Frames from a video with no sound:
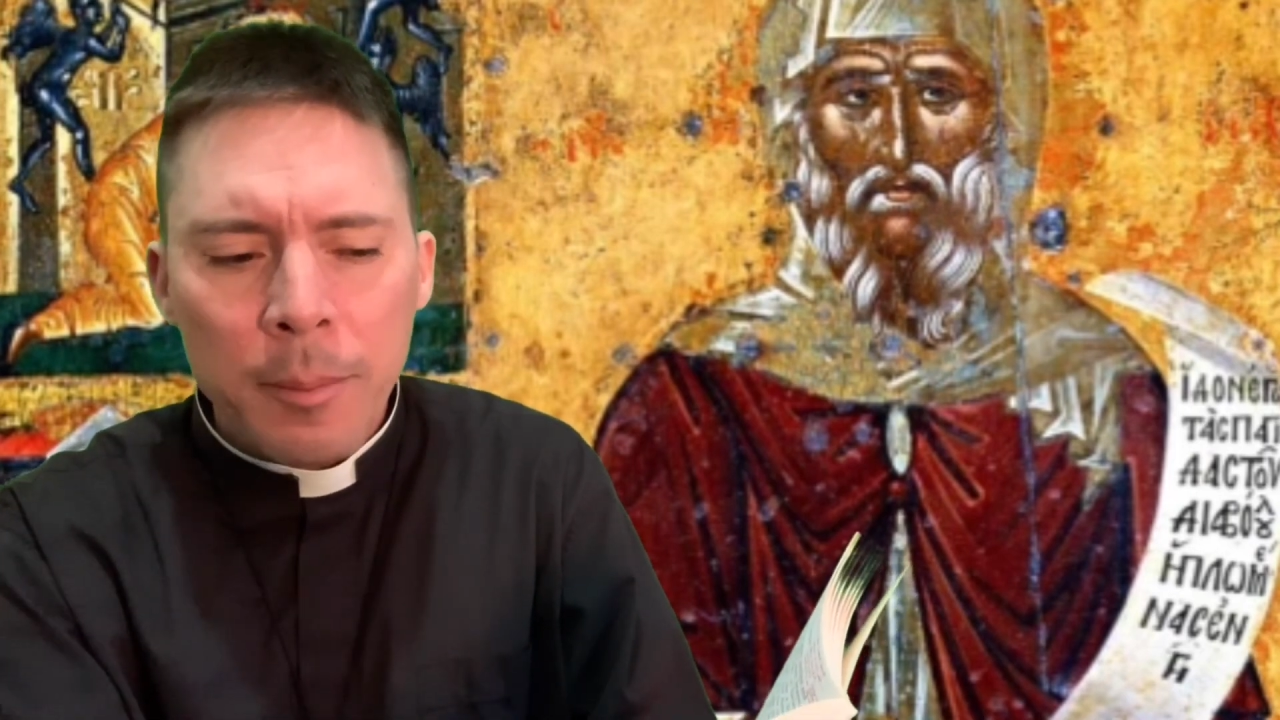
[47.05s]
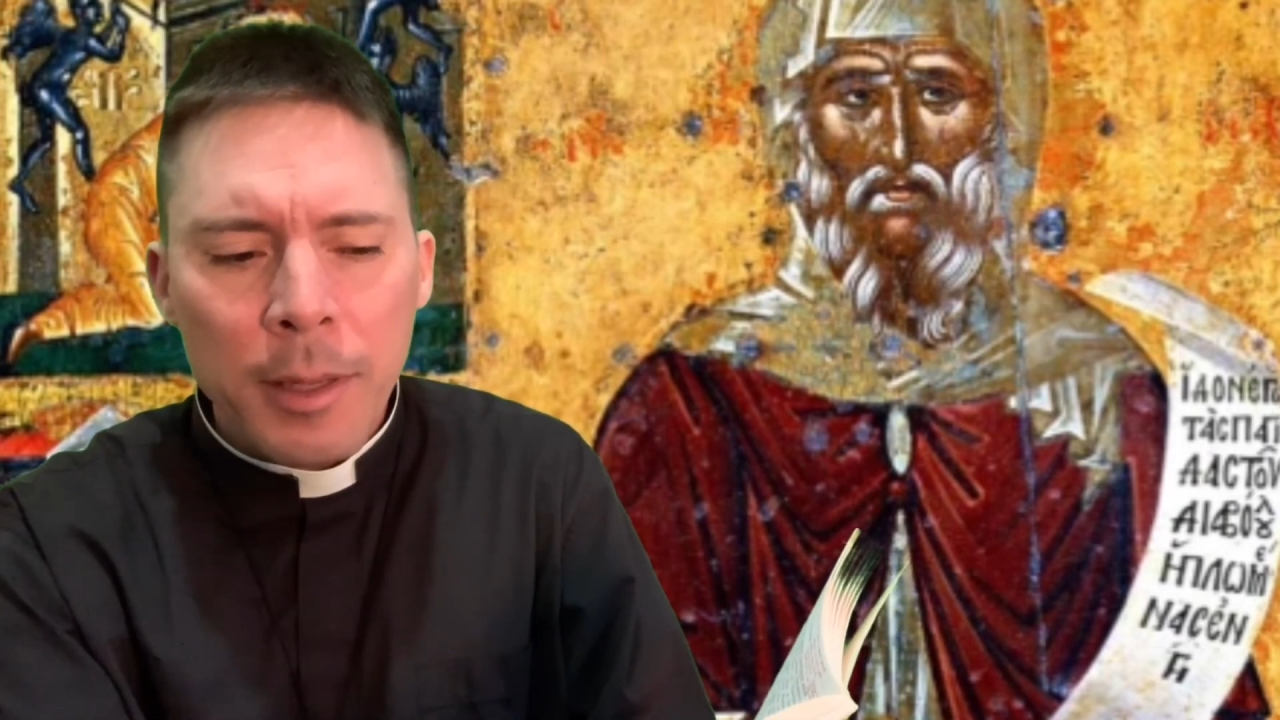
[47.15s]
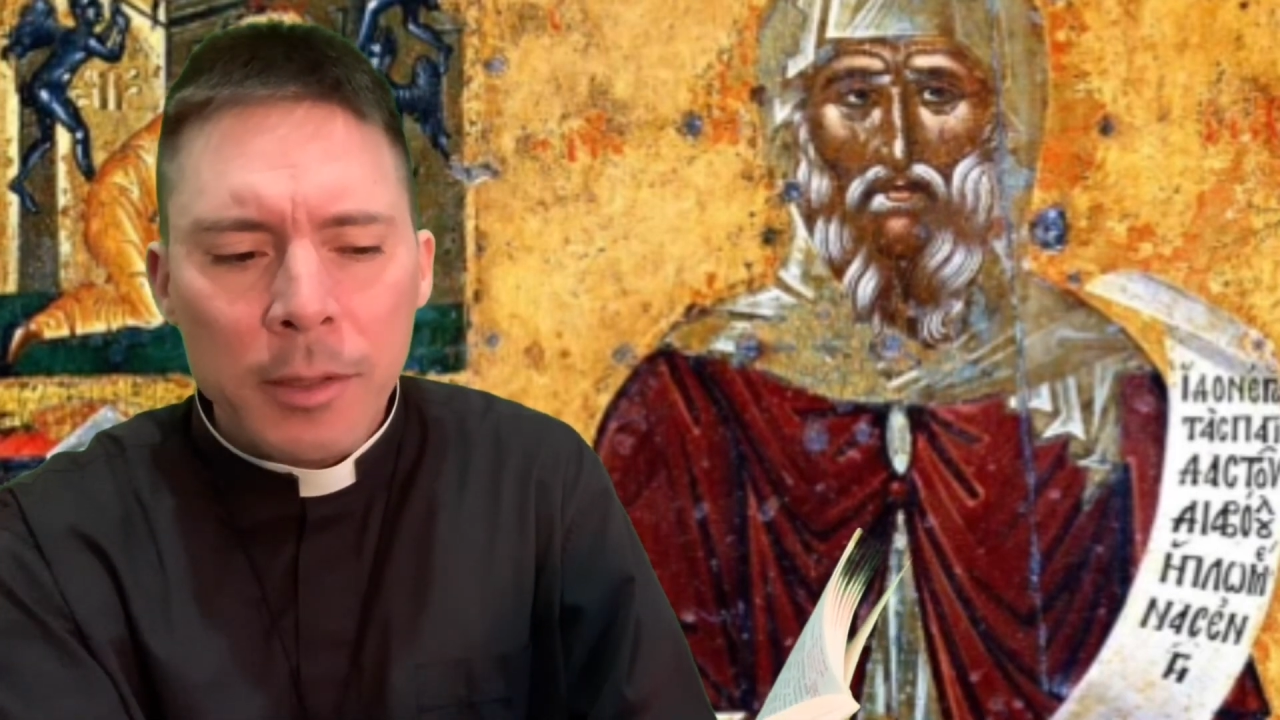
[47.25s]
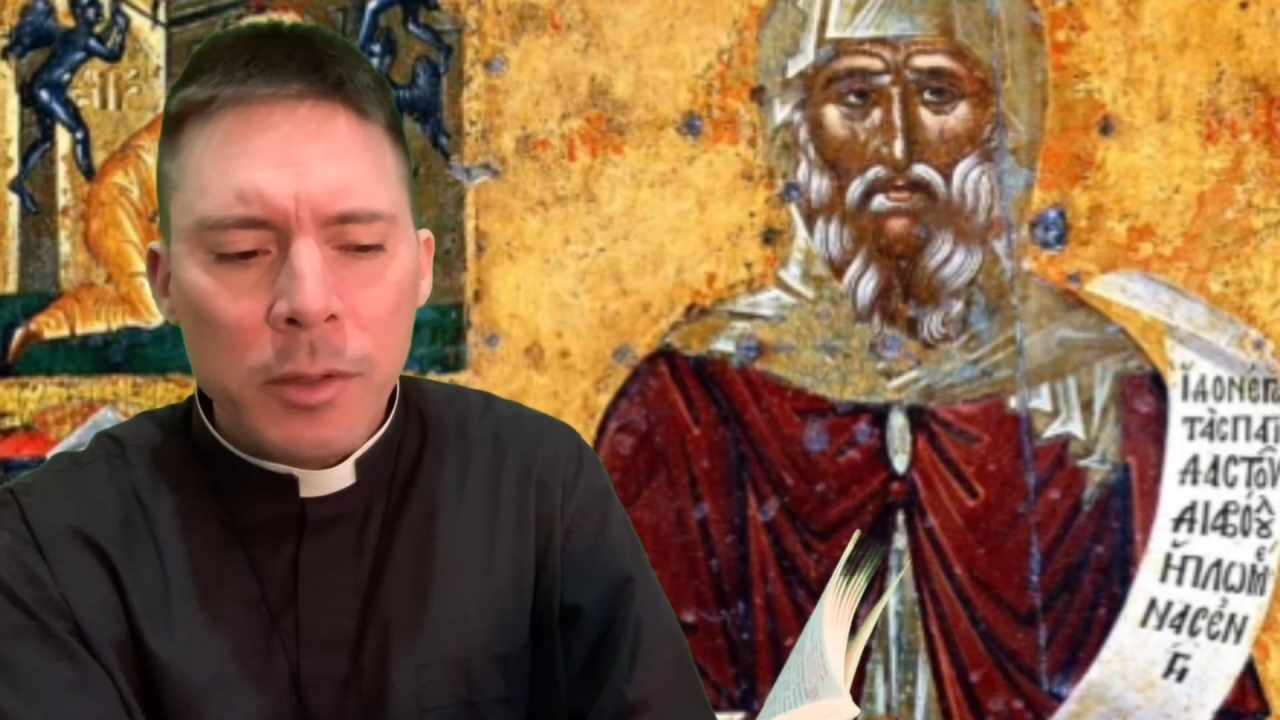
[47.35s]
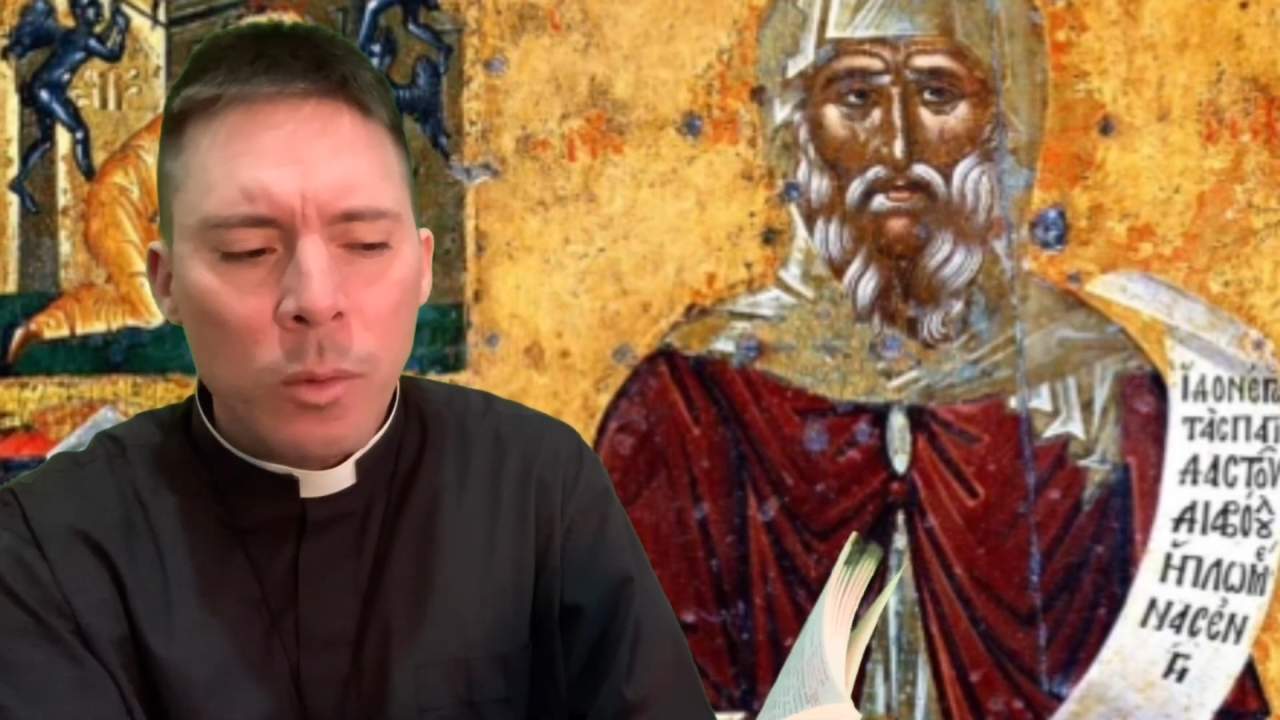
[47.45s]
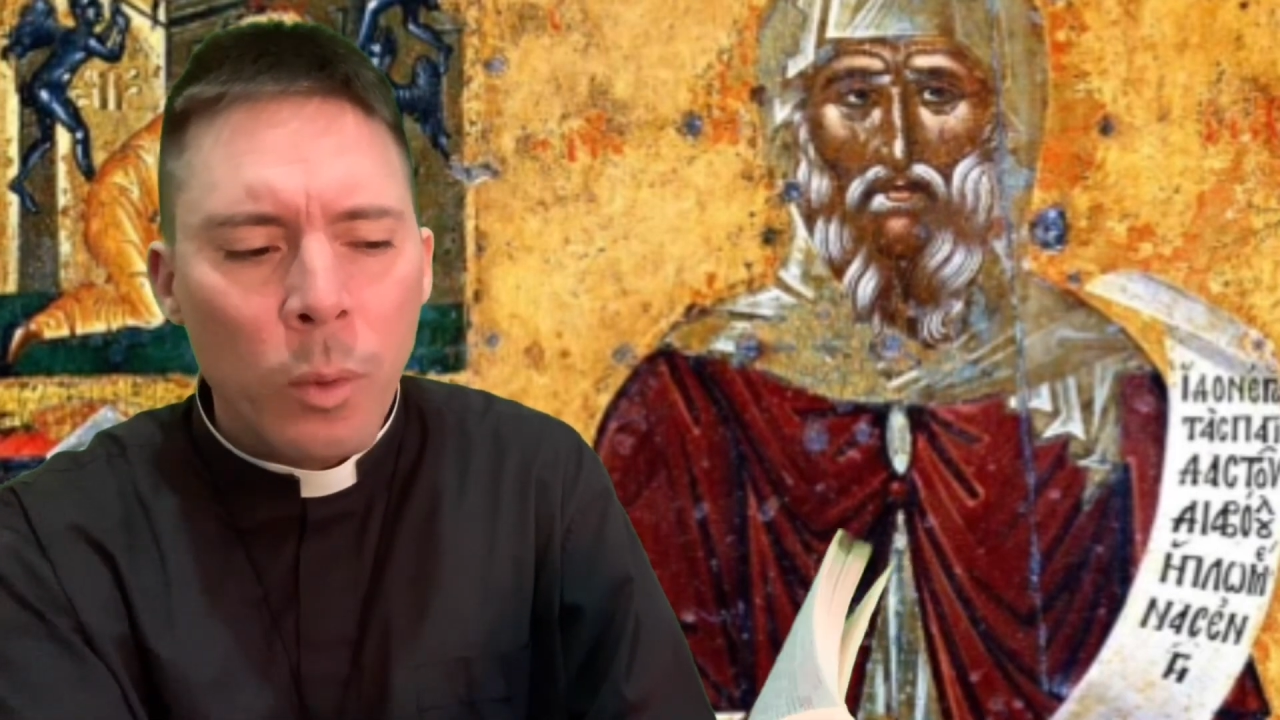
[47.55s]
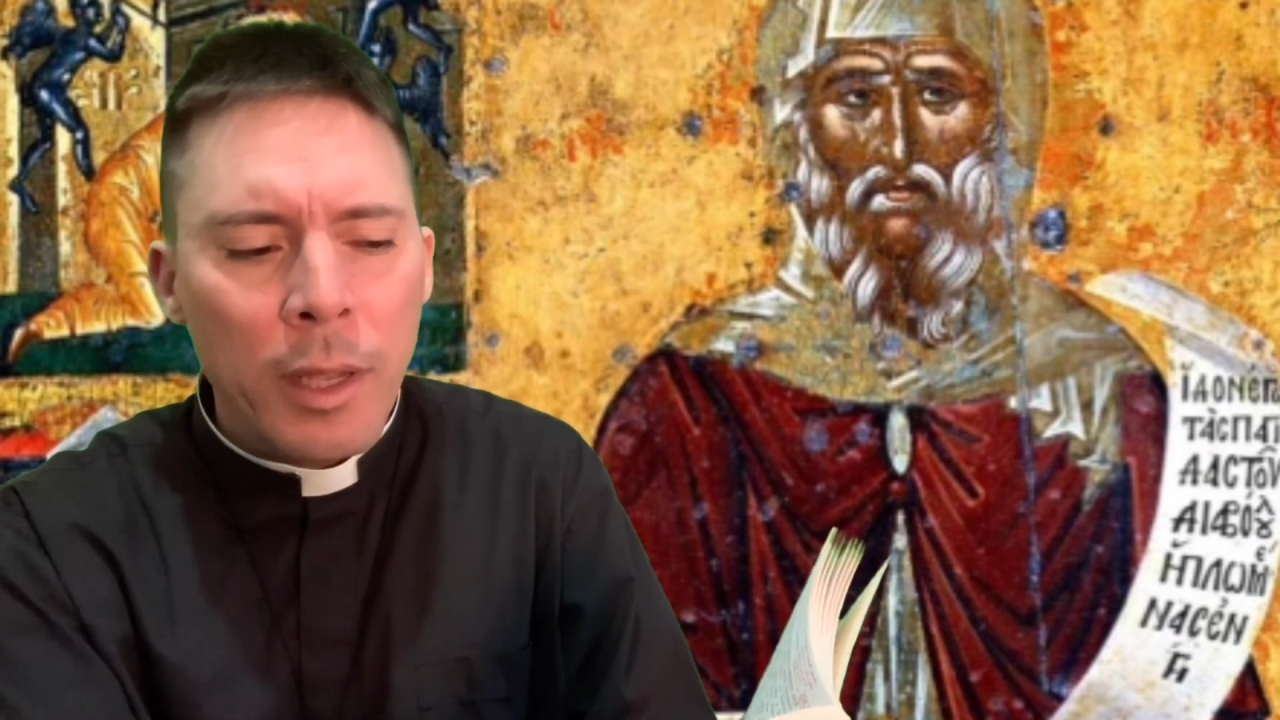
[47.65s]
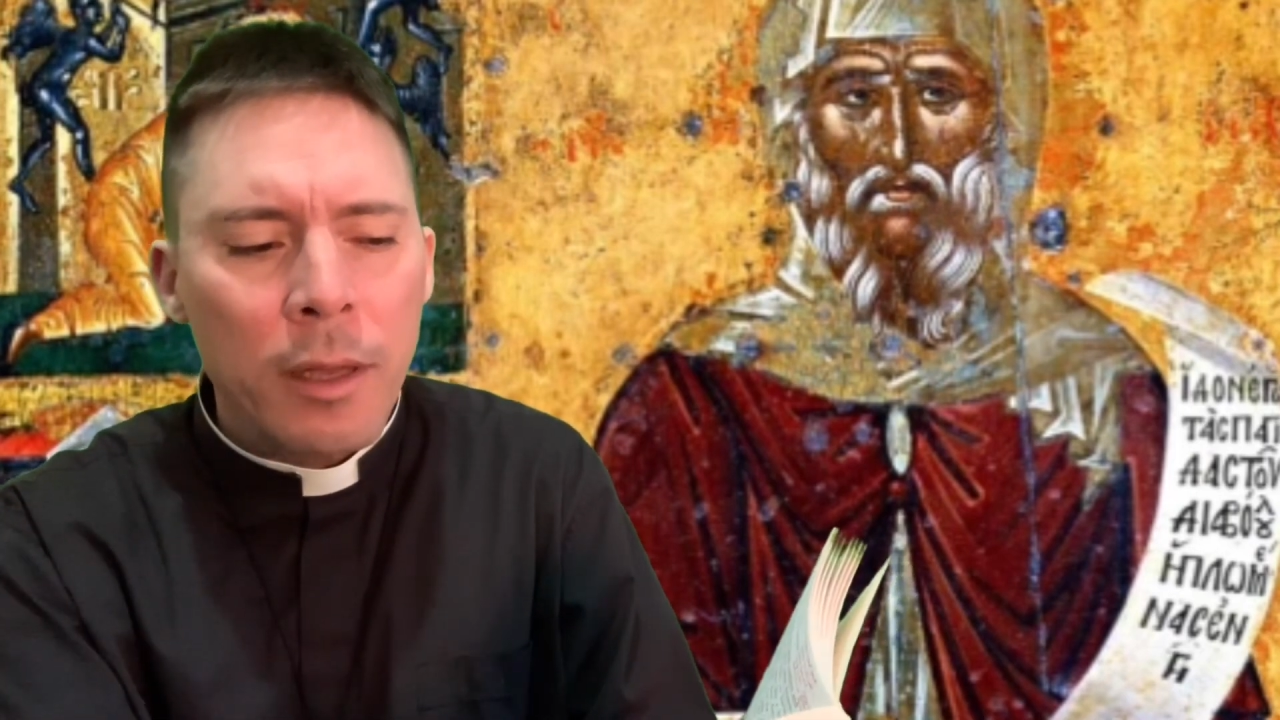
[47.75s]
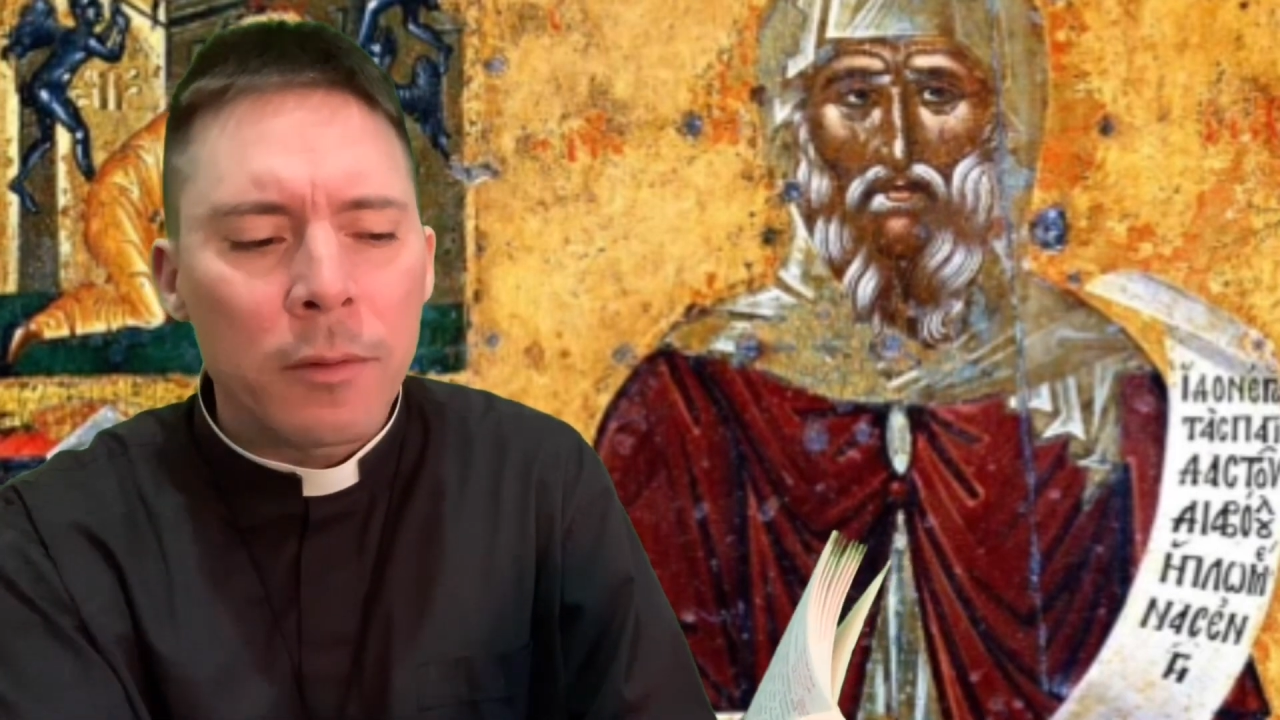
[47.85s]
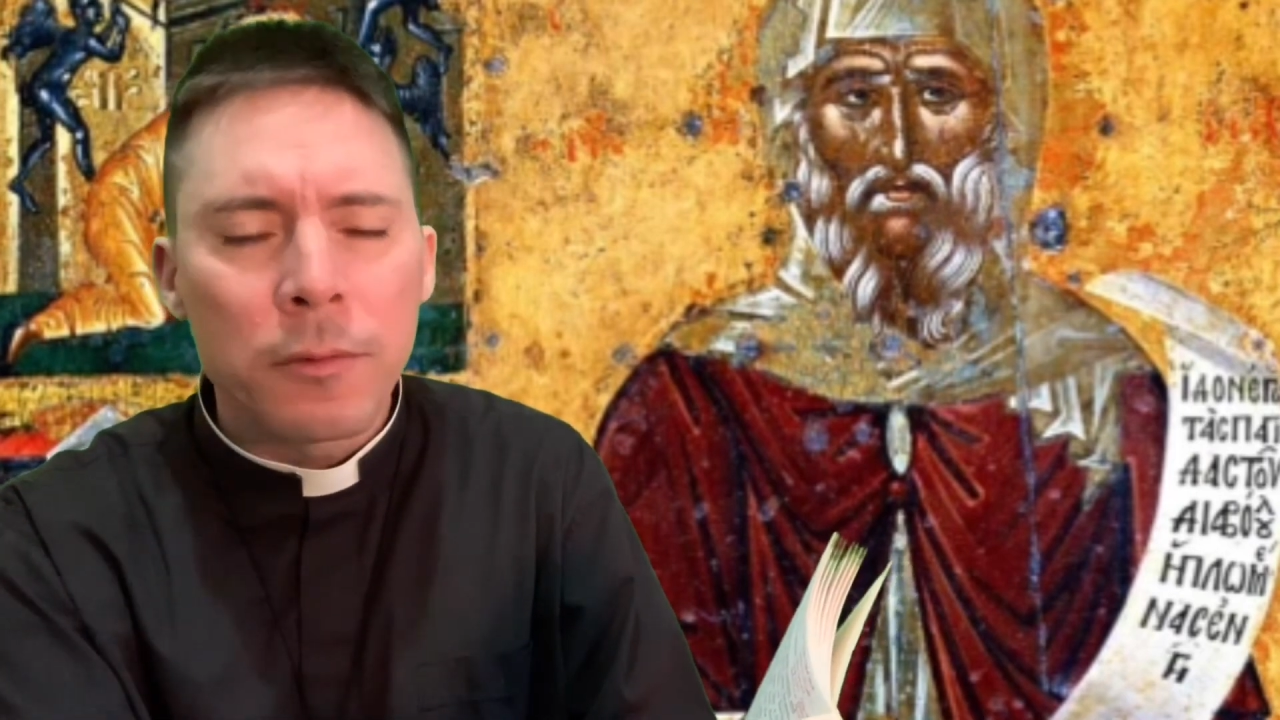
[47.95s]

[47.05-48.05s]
is the way of